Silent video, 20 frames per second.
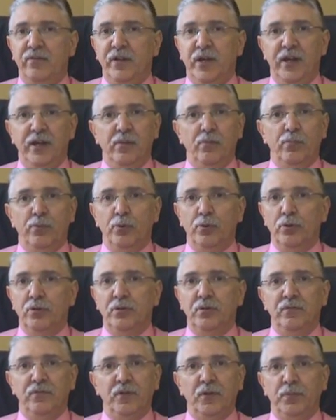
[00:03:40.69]
very
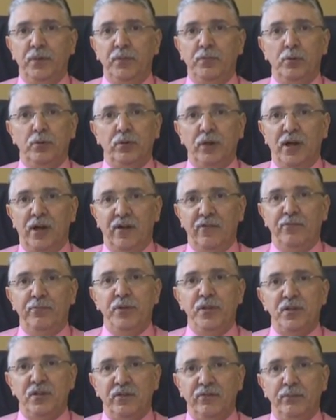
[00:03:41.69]
important for people to have
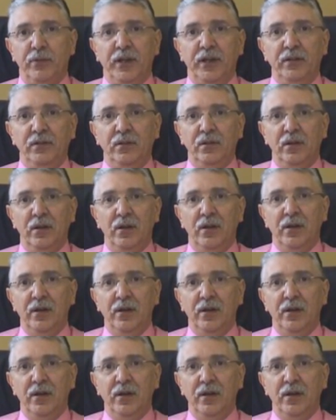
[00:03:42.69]
peace of mind.